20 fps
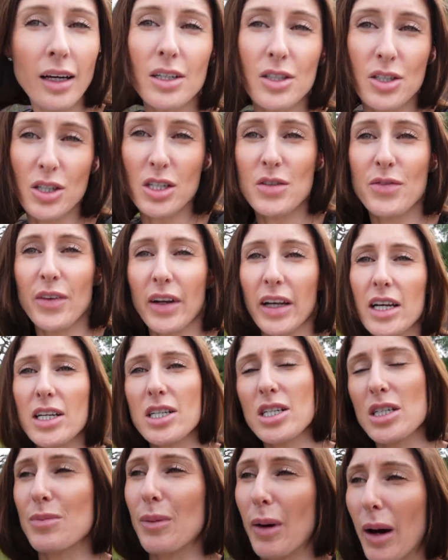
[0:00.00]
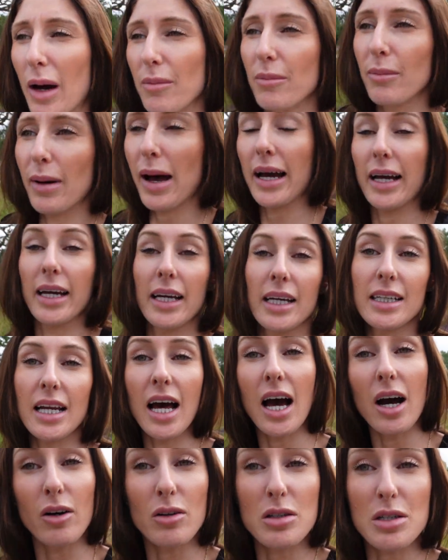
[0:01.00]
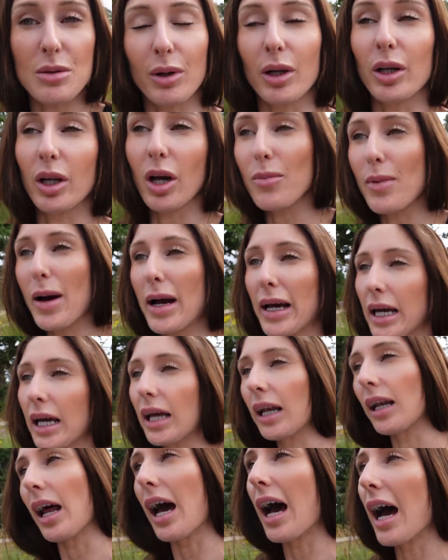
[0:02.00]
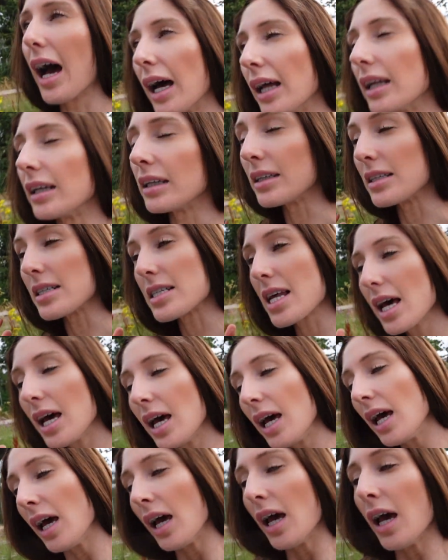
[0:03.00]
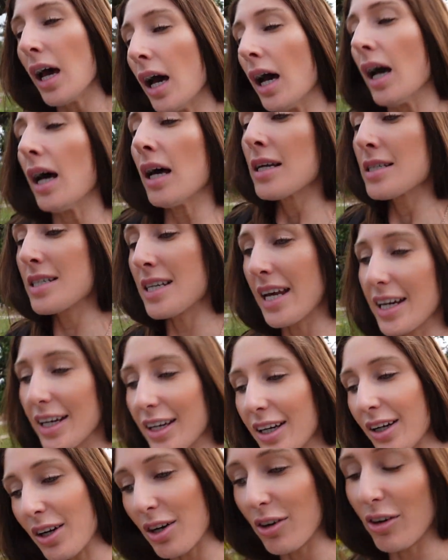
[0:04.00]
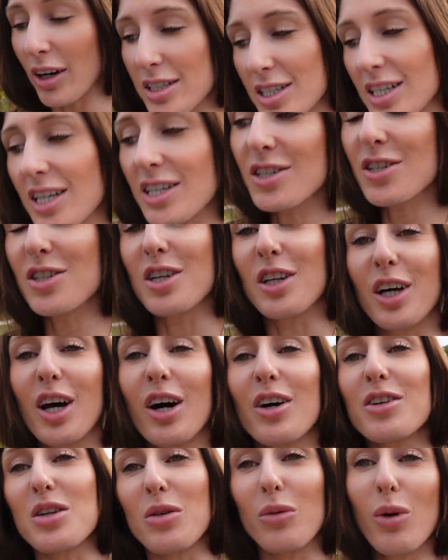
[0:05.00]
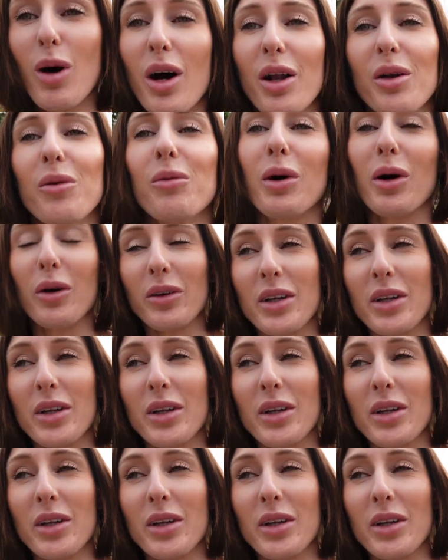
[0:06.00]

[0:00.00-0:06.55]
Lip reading: Just finished, but I'm packing down, so I'm gonna go back in and say congratulations to the girls that won.